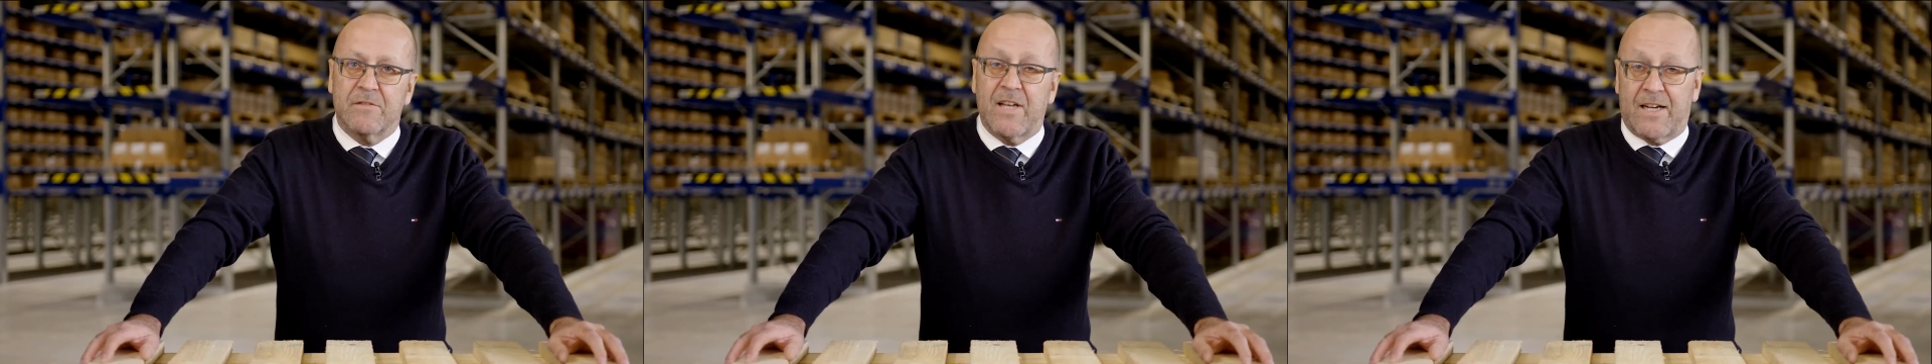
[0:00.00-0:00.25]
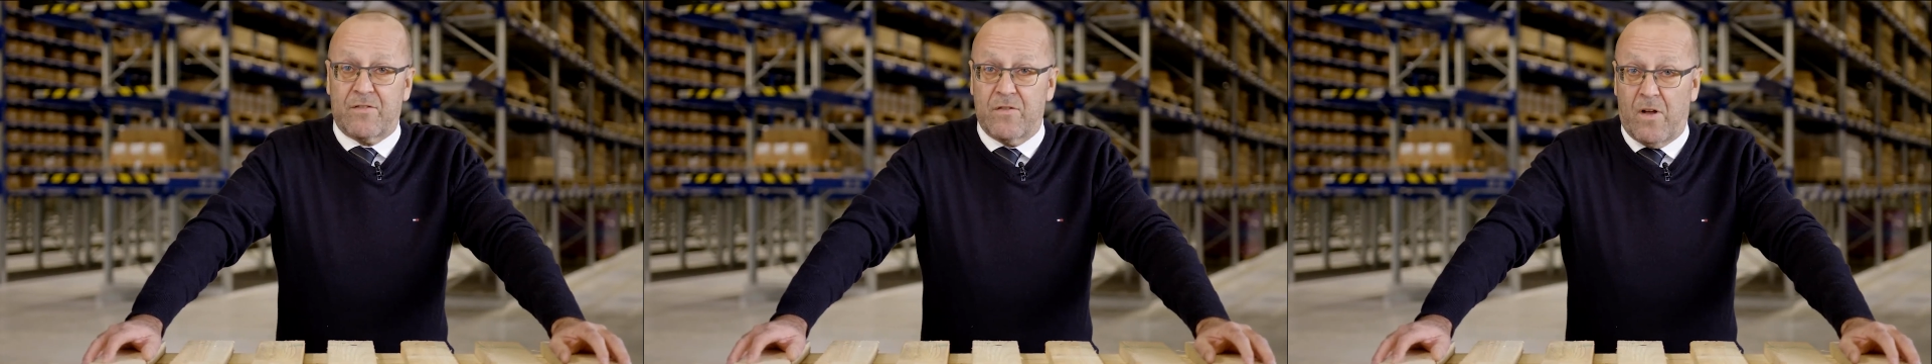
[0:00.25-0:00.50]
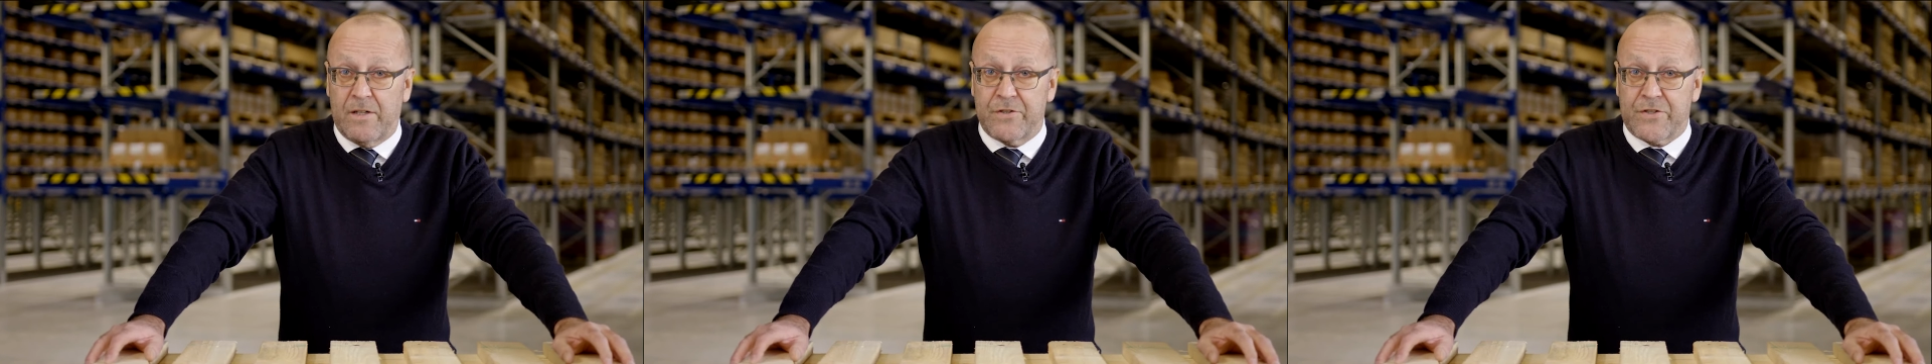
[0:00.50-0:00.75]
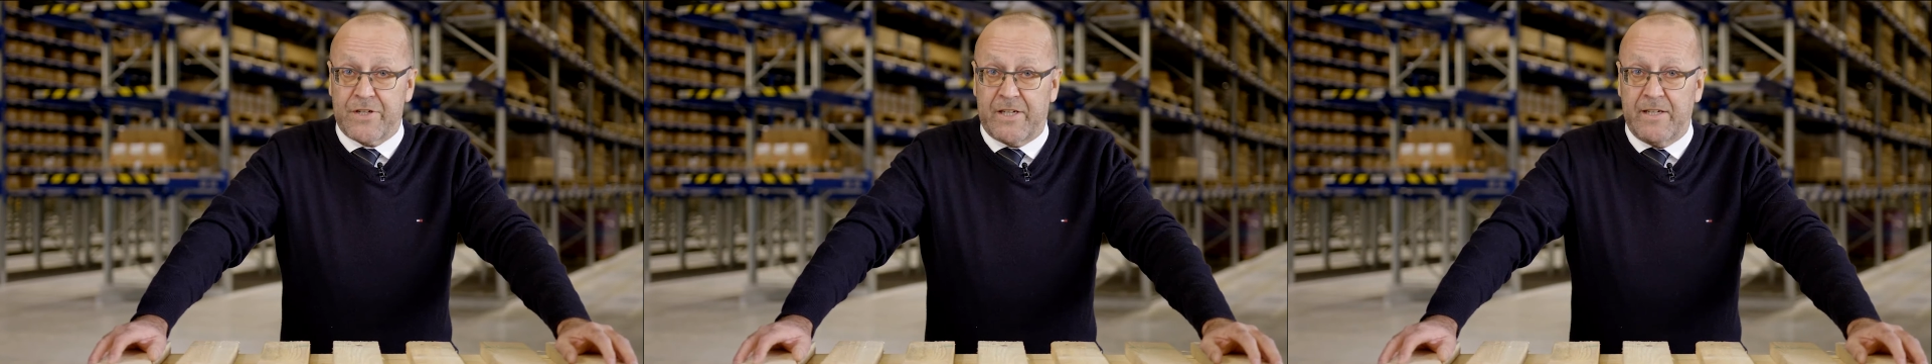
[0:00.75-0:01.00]

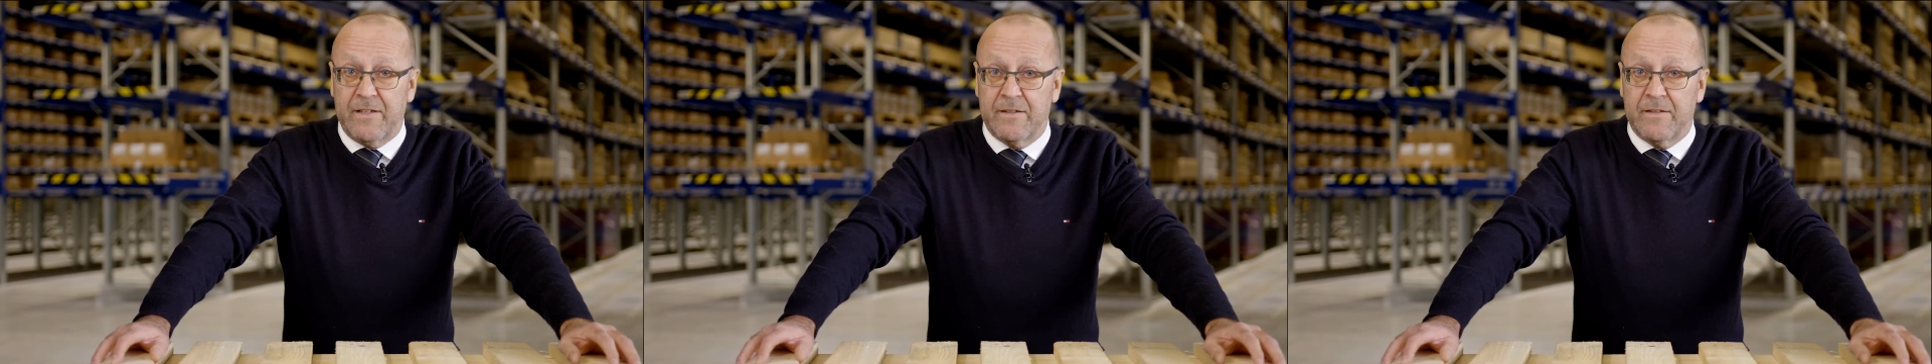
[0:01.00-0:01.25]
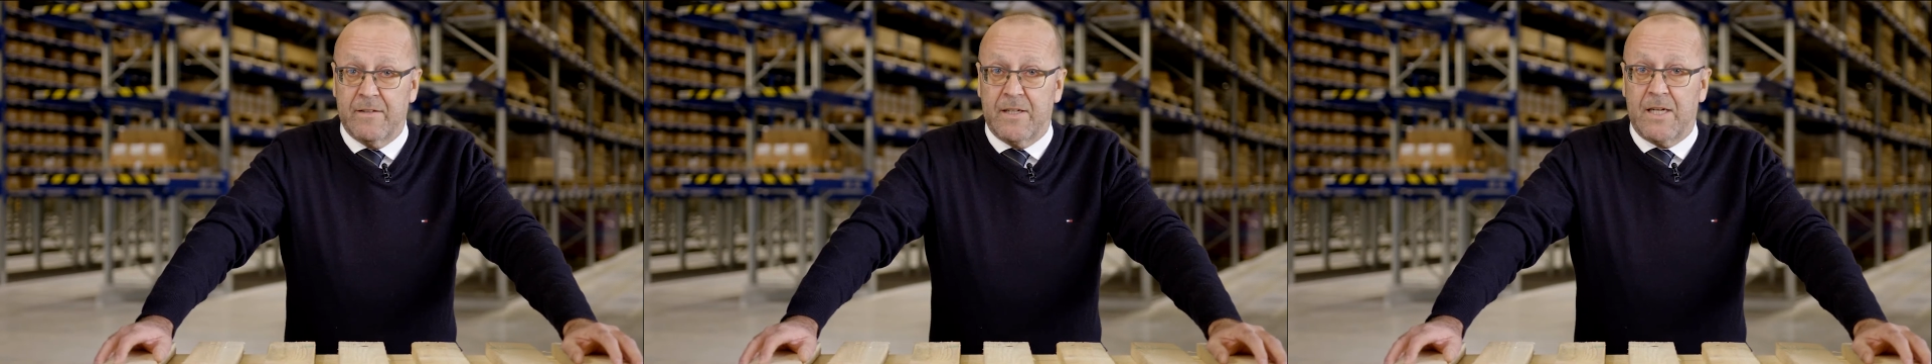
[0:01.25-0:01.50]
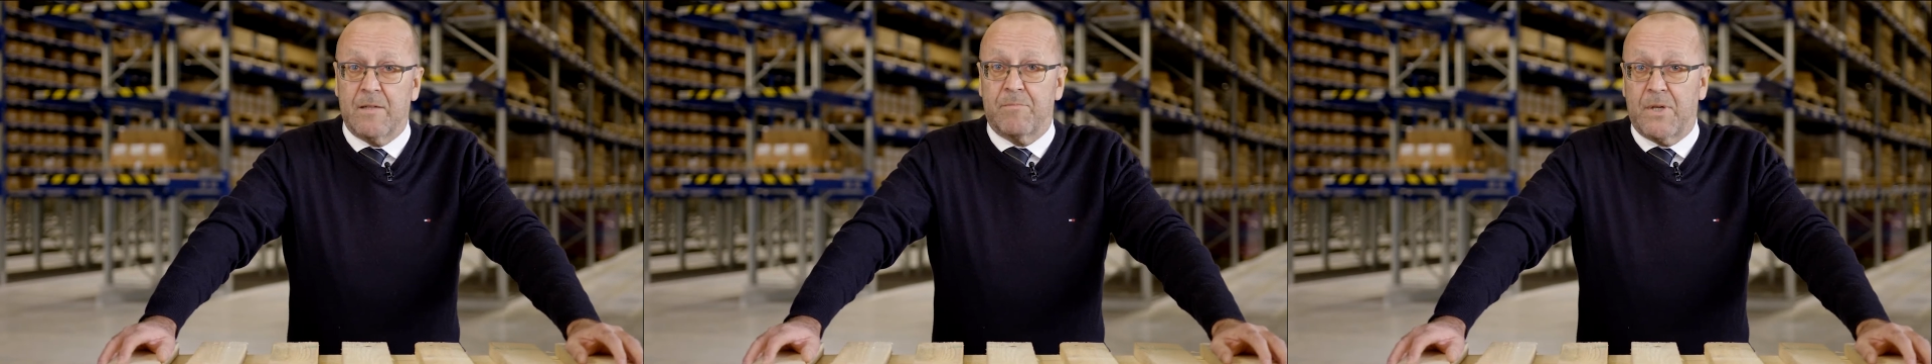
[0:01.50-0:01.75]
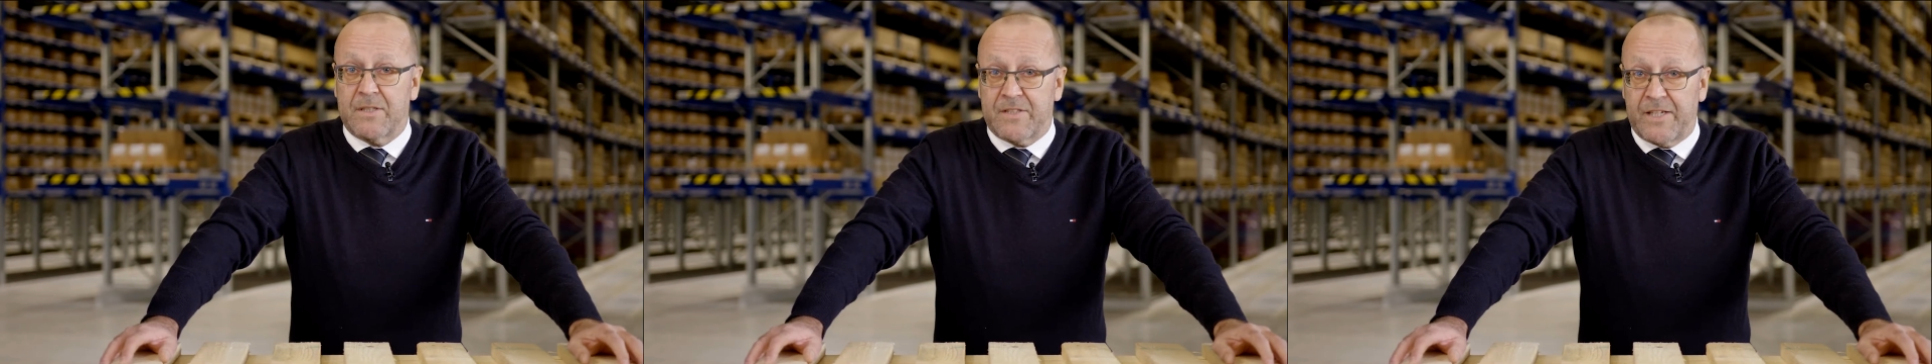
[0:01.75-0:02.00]
technology in
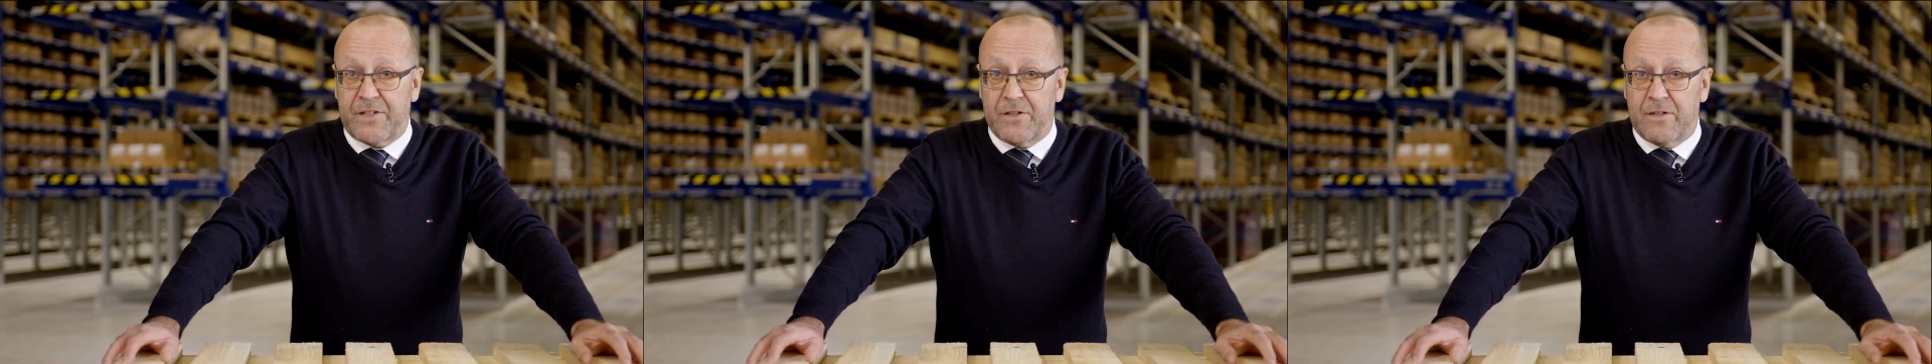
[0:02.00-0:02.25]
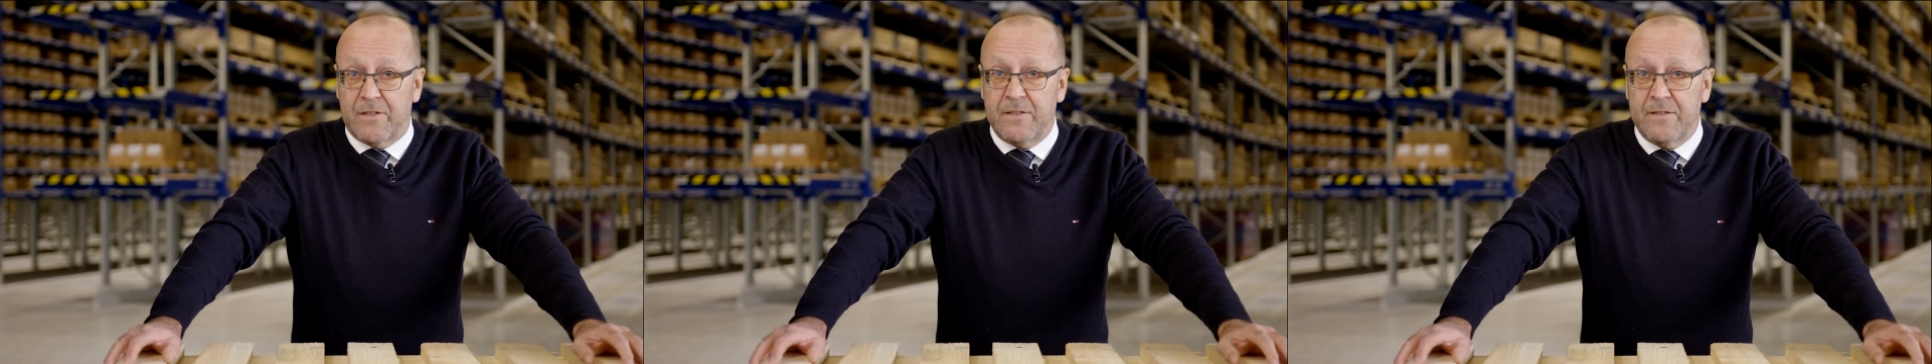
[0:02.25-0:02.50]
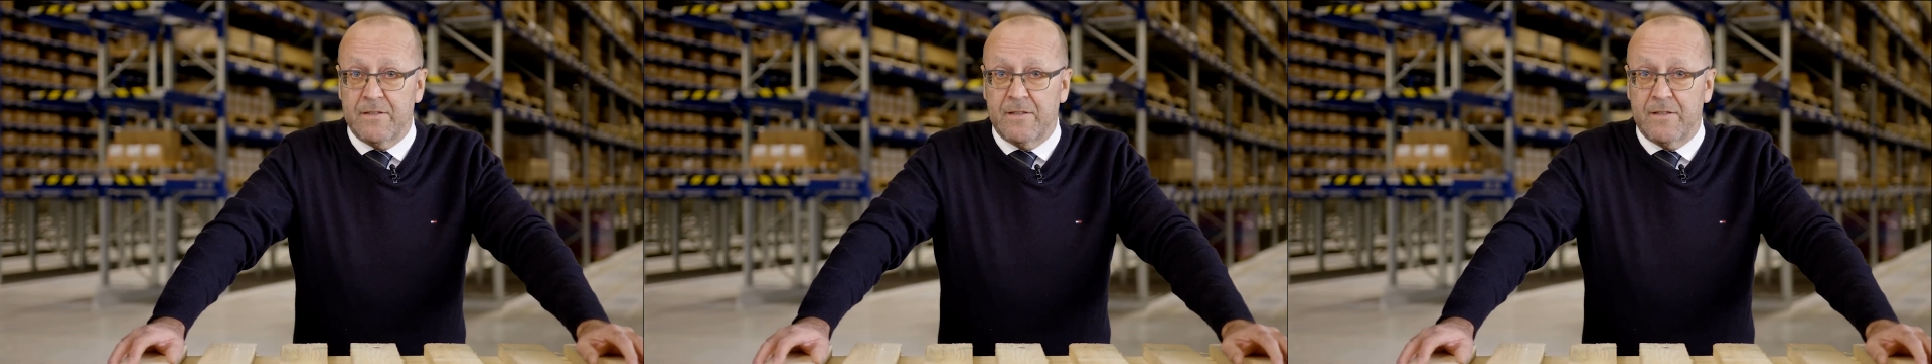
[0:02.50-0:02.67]
particular